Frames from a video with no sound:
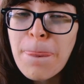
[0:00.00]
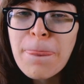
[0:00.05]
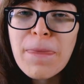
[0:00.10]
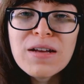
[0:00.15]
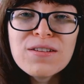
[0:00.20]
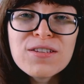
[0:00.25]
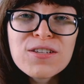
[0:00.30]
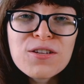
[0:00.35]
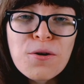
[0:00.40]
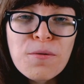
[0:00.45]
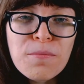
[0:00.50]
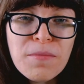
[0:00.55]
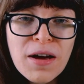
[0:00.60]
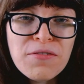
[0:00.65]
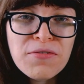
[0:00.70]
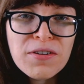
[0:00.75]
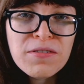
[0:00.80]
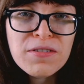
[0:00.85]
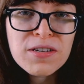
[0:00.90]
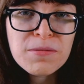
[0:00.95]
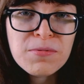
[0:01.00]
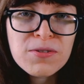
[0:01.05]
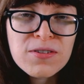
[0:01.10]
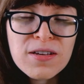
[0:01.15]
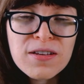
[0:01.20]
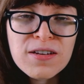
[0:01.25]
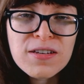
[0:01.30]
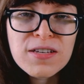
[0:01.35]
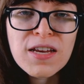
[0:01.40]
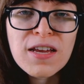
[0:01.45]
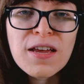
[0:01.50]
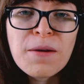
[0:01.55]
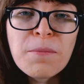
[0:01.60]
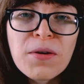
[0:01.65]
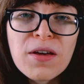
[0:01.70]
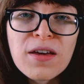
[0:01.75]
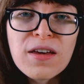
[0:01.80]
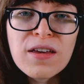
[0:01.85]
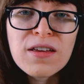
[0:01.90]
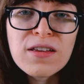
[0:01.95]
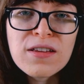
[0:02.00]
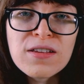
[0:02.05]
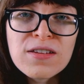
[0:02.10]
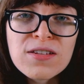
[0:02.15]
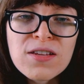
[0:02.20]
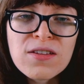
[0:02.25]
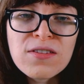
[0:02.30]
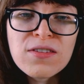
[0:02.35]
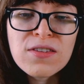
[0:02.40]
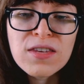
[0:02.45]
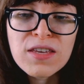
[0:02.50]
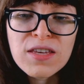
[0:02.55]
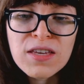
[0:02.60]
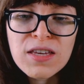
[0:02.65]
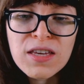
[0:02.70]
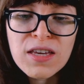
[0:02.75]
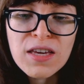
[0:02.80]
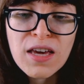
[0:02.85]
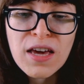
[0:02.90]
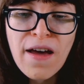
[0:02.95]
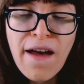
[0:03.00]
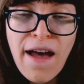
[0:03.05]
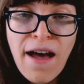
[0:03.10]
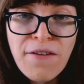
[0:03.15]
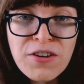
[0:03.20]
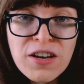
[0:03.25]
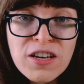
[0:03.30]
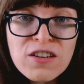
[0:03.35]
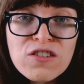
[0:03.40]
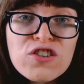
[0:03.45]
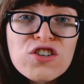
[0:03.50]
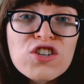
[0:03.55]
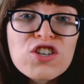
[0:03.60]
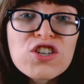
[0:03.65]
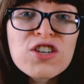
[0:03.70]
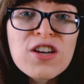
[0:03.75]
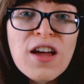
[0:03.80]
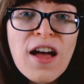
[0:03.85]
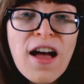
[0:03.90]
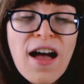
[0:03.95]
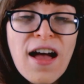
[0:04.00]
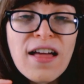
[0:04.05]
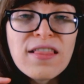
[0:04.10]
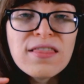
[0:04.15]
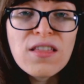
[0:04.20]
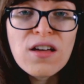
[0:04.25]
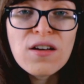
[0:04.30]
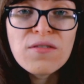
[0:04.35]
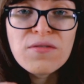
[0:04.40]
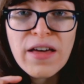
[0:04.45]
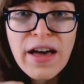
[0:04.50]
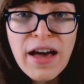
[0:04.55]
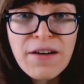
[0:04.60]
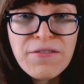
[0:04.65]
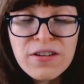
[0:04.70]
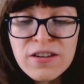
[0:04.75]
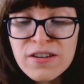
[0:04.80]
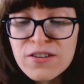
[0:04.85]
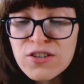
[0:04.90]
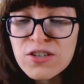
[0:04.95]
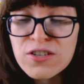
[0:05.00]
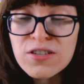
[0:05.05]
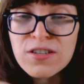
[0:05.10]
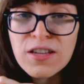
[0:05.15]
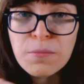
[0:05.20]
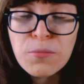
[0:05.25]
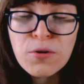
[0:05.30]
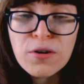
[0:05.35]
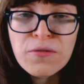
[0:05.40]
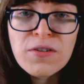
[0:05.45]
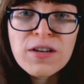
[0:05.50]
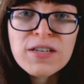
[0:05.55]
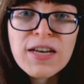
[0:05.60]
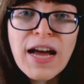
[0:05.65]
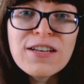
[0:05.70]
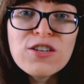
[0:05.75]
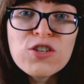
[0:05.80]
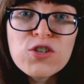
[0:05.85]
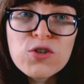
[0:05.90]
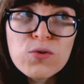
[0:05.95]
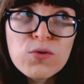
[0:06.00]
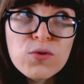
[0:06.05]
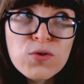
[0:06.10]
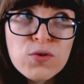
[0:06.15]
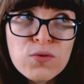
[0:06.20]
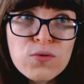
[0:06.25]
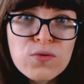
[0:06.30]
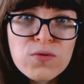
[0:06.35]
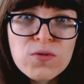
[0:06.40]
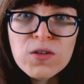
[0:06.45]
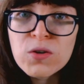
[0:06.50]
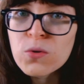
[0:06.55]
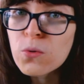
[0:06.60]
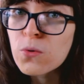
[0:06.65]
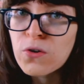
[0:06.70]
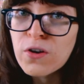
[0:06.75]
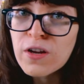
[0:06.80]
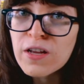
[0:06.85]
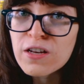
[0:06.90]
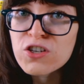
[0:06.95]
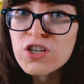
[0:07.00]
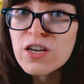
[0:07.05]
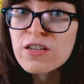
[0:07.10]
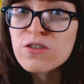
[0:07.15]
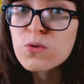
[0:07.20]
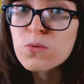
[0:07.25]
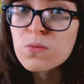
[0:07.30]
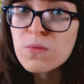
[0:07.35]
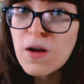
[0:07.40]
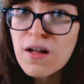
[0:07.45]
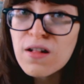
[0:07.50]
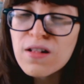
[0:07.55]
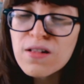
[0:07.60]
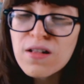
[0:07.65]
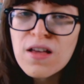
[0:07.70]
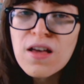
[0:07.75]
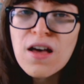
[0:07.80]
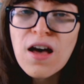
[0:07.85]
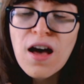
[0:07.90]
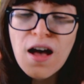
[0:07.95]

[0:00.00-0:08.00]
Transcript: And so my favorite double-sided tape is the 1/2 inch. I love the 1/2 inch. It's like perfect. I do use the 1/4 inch as well.